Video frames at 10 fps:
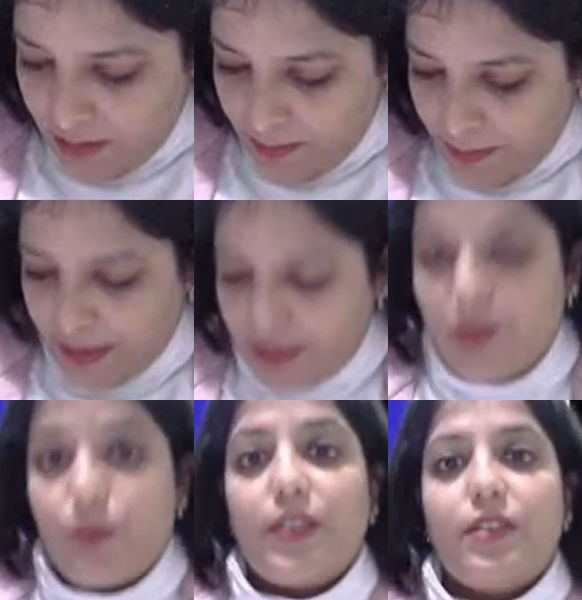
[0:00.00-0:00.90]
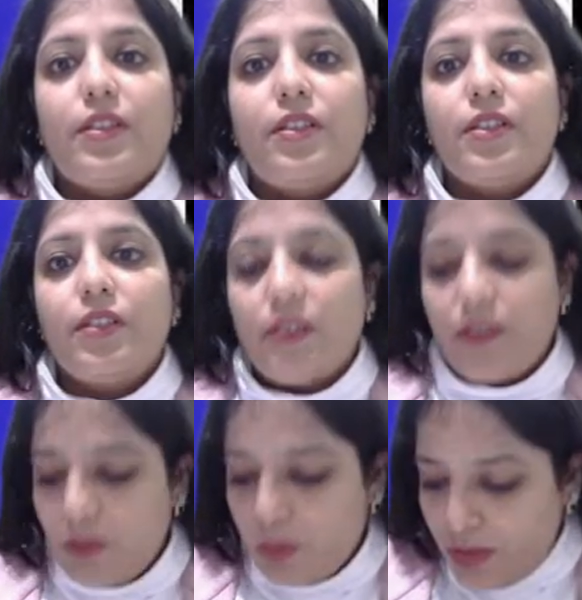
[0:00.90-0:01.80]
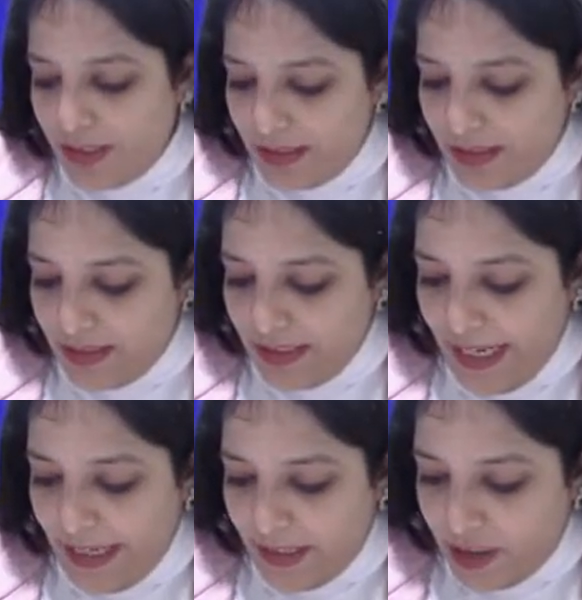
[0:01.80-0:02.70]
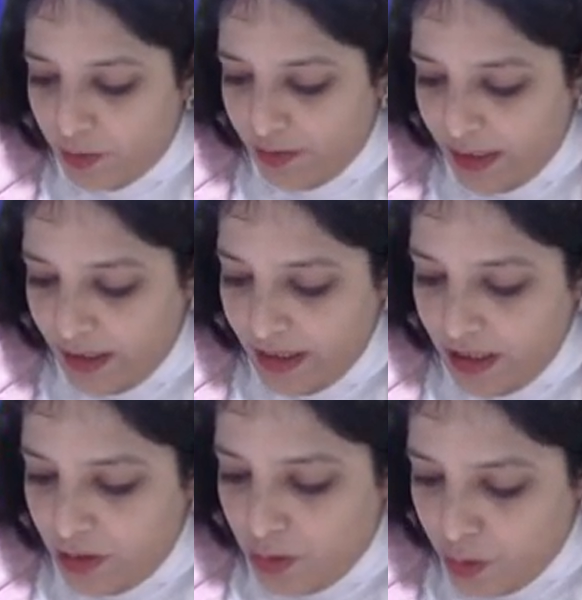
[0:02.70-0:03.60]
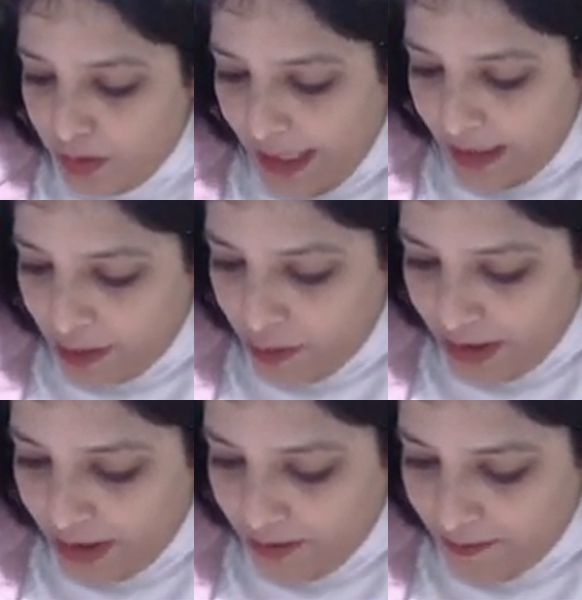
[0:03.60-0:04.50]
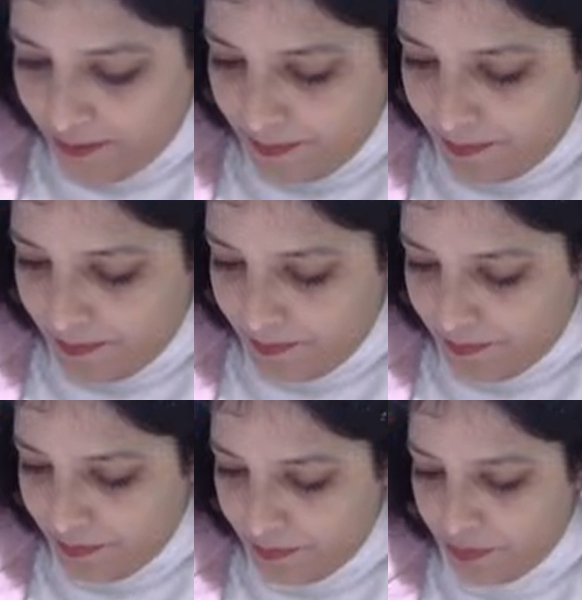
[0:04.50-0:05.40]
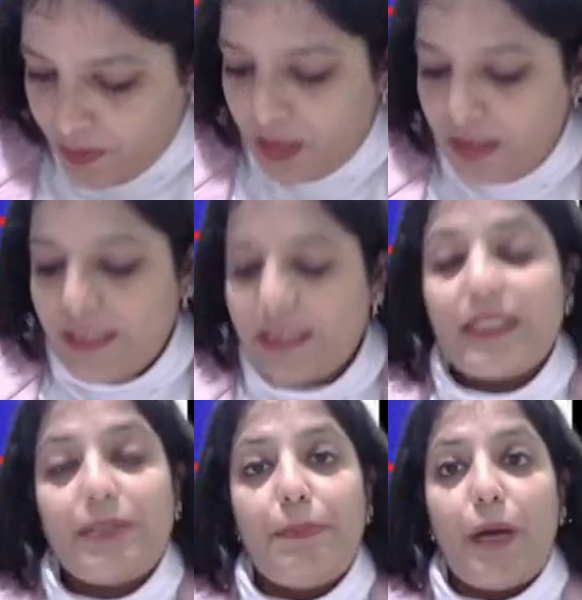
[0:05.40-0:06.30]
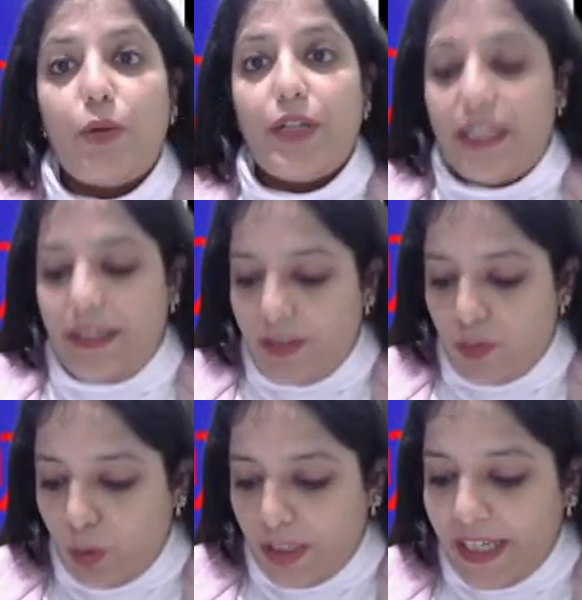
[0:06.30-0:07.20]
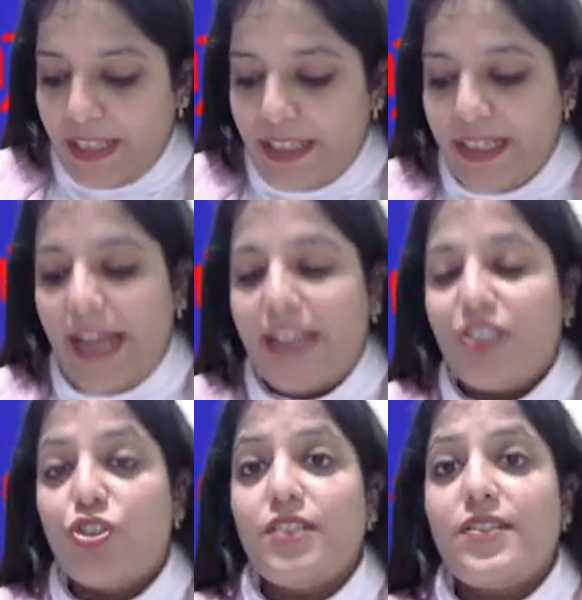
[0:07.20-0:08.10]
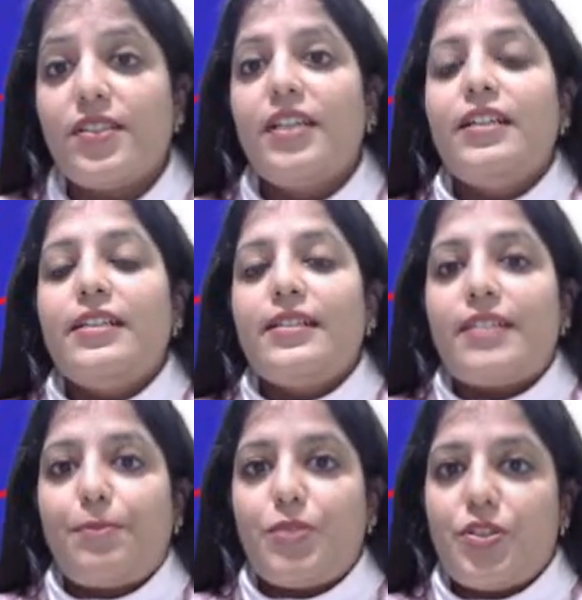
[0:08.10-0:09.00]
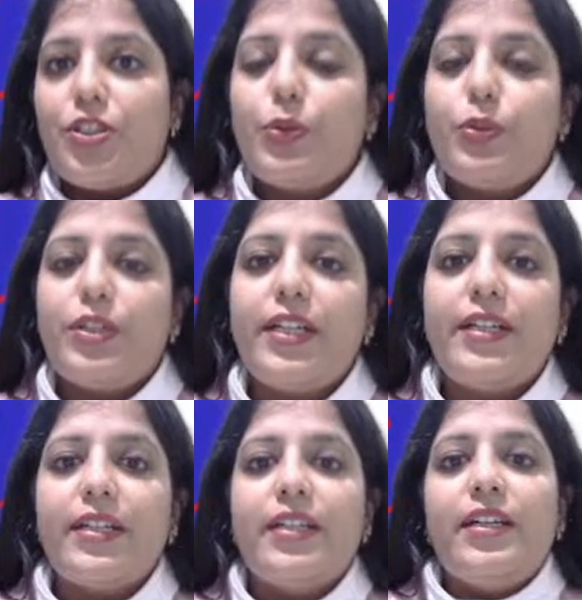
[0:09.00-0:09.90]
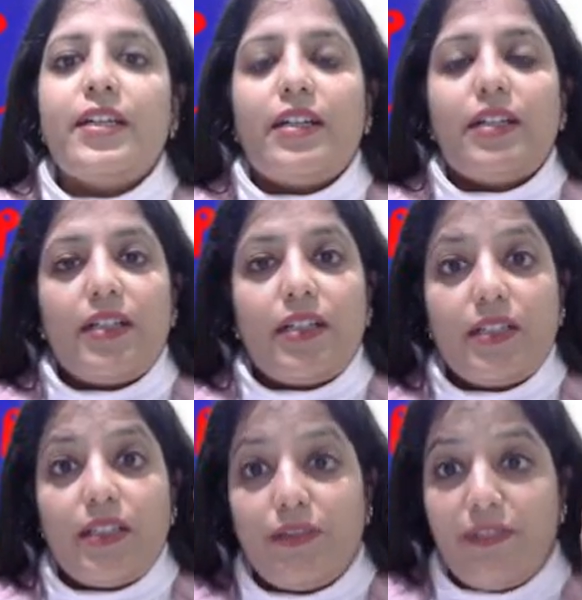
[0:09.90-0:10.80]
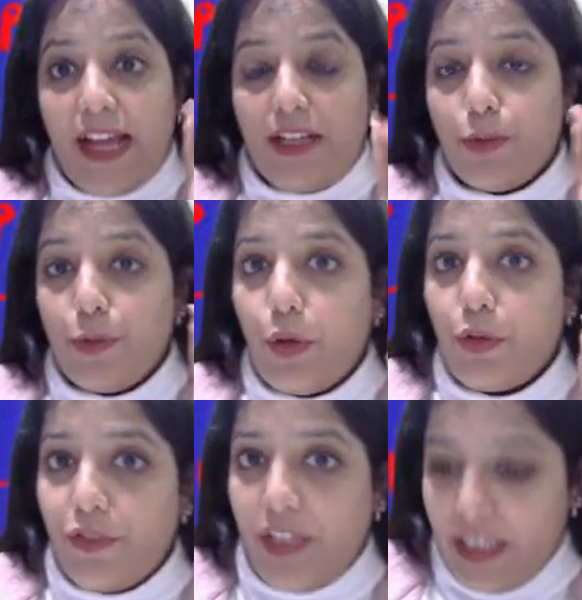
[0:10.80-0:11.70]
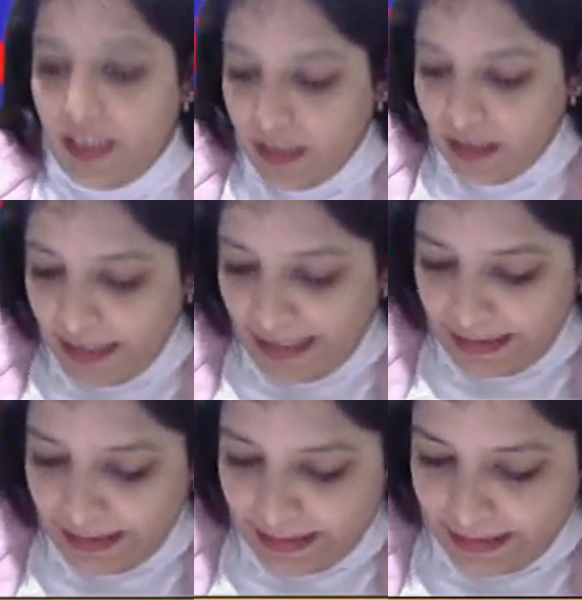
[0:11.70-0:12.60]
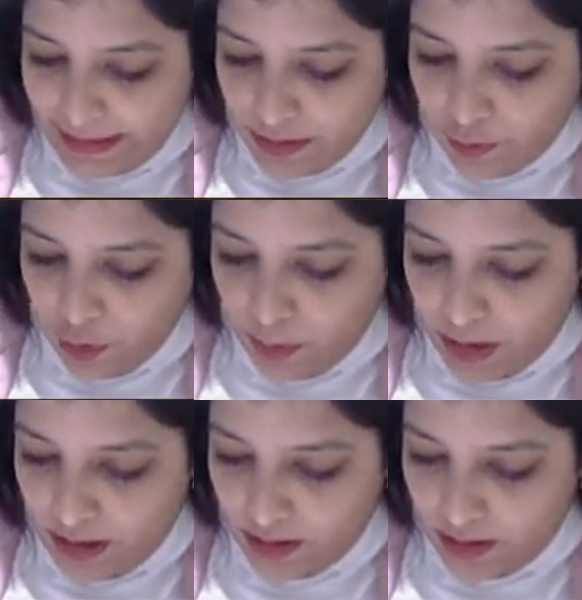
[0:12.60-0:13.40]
minus 1. So this is the direct way to calculate the compound interest. What I did, I just substituted the value of A in this formula